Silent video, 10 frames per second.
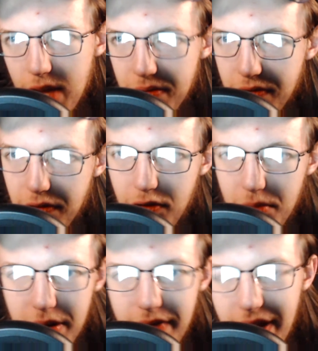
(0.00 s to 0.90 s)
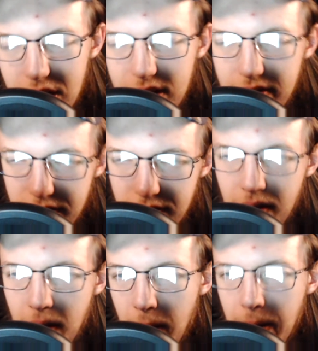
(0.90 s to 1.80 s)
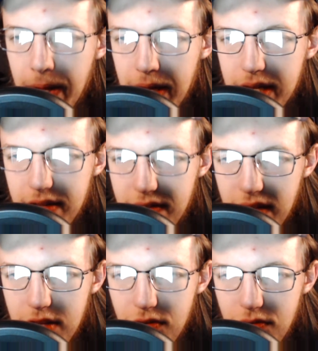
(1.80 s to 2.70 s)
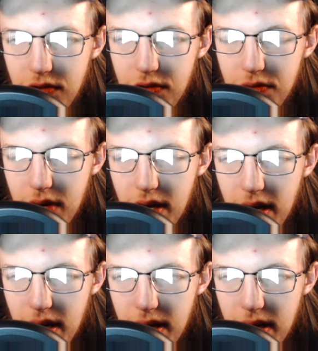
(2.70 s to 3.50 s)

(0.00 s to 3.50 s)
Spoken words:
affirmative action doesn't continue to